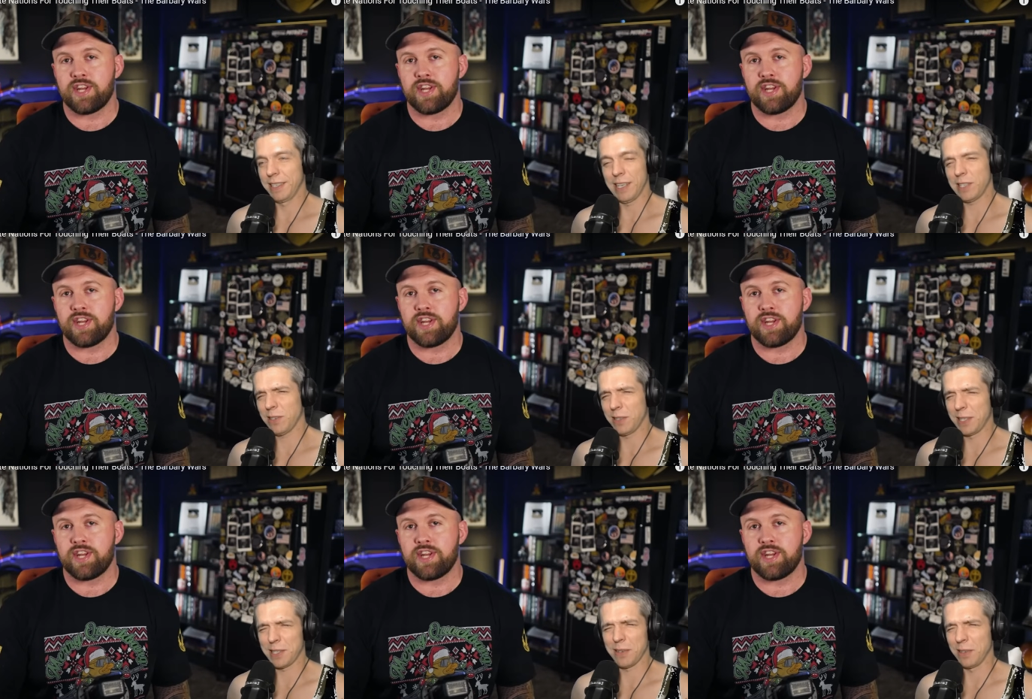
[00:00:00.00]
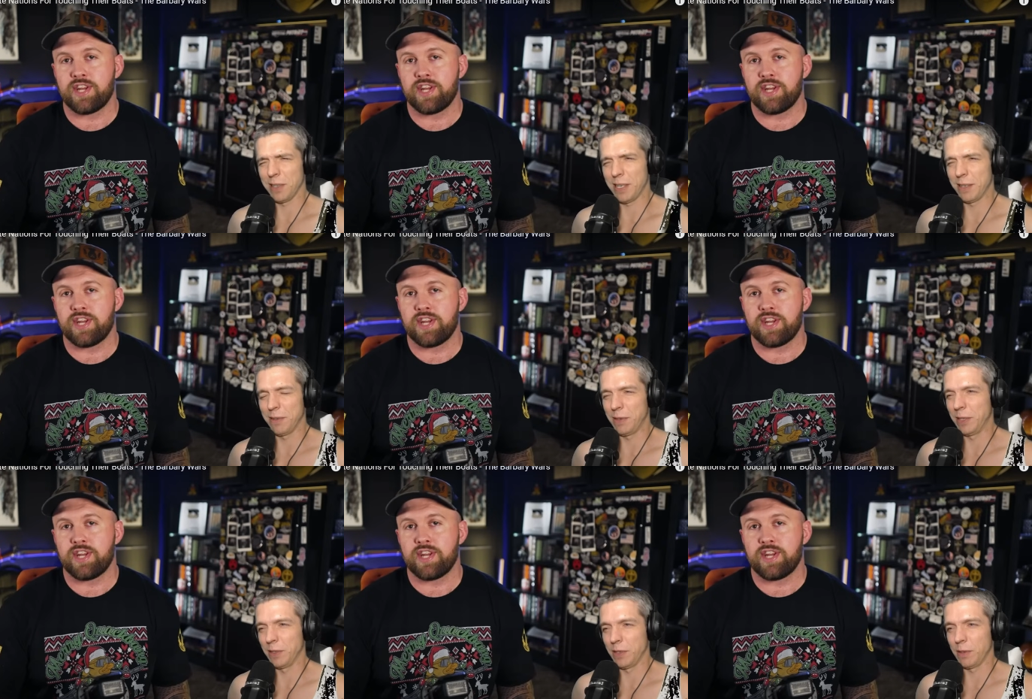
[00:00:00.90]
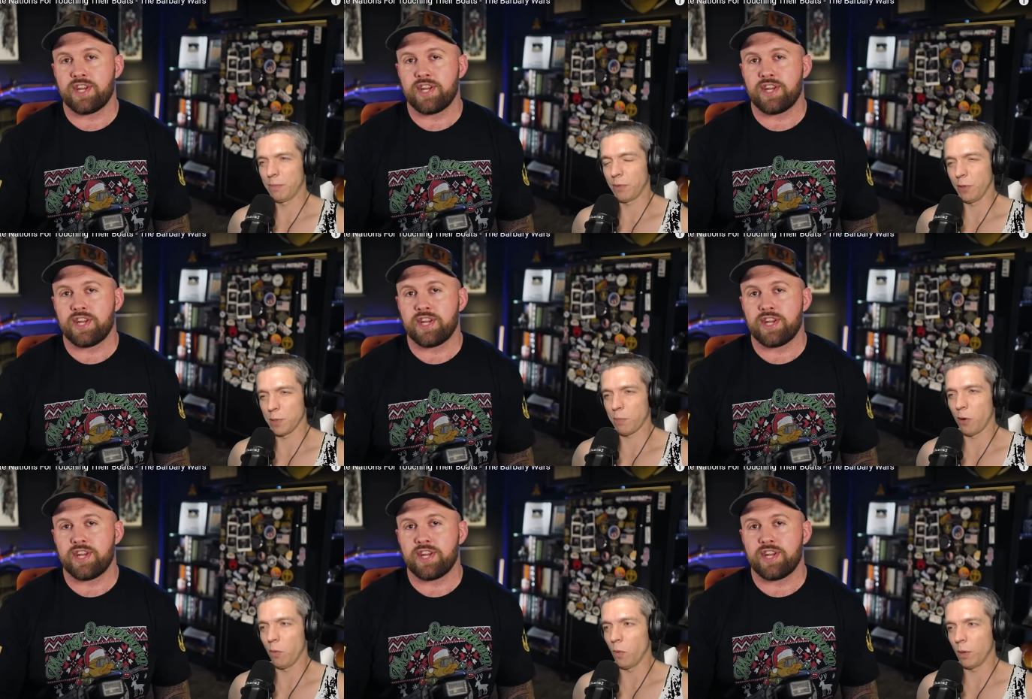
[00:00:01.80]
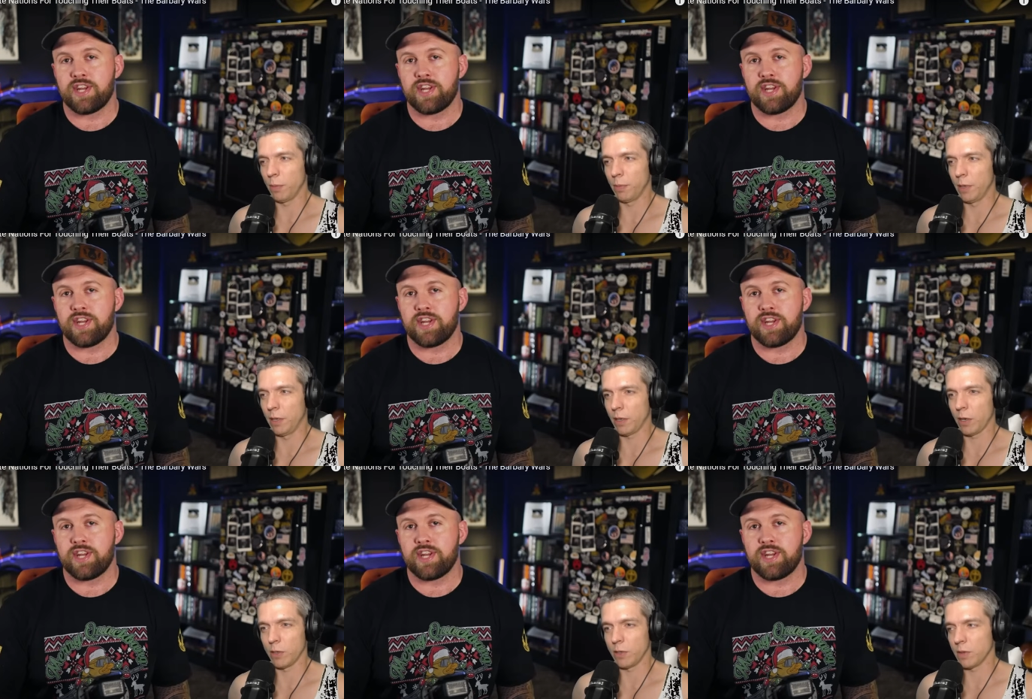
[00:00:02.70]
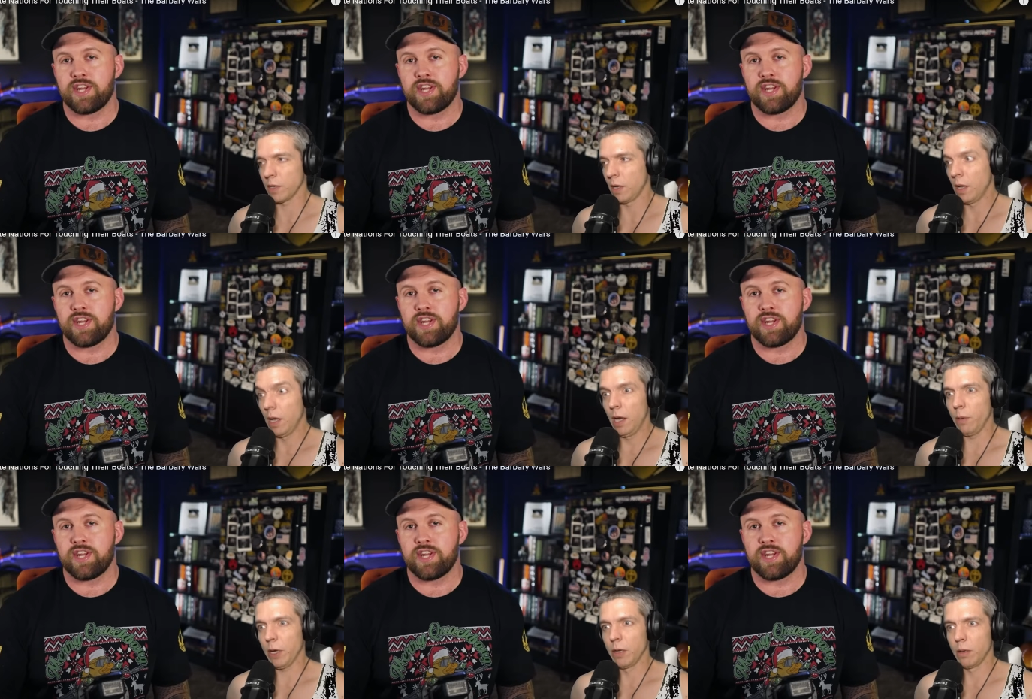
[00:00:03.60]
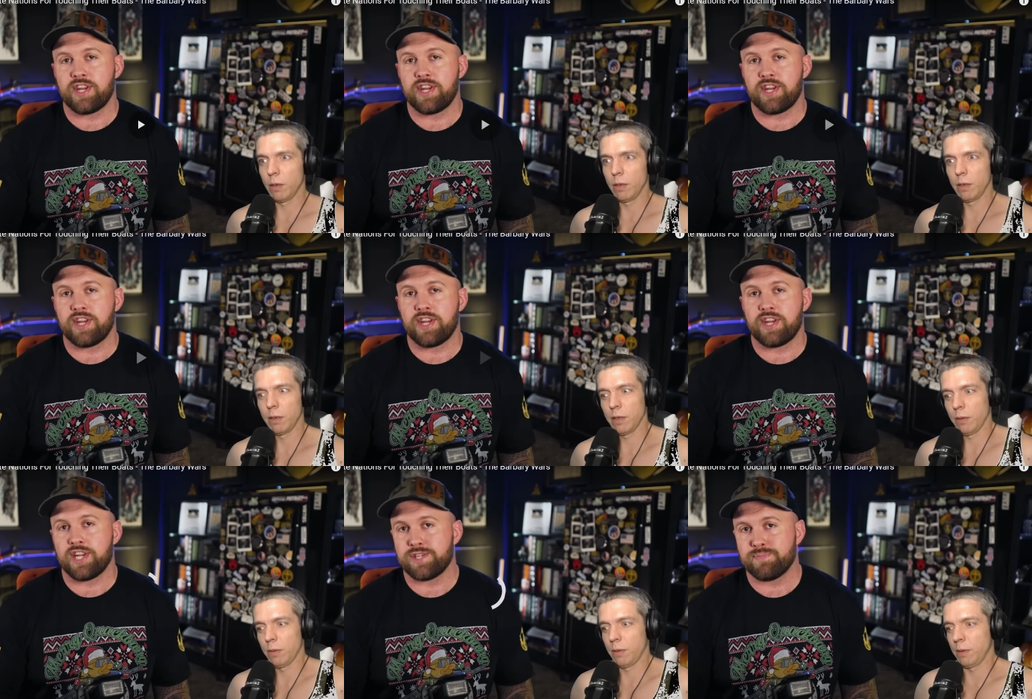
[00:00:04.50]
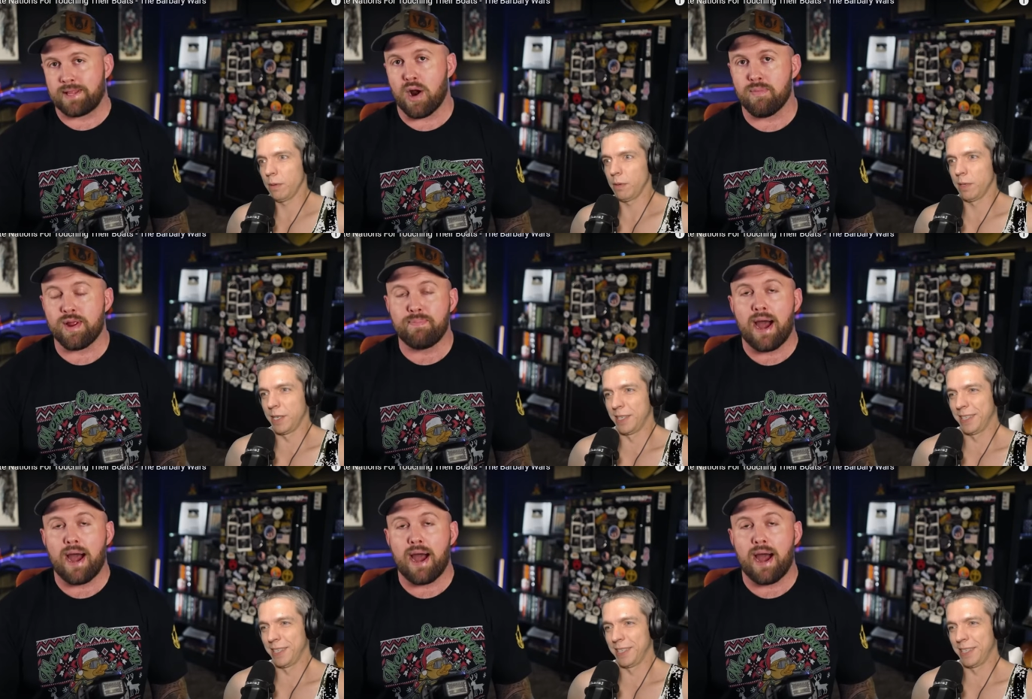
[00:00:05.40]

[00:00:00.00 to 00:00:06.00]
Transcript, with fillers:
Speaker 1: that song gets sung a lot in the those pro-war uh, cartoons. Anyway, Go.
Speaker 2: By the Barbary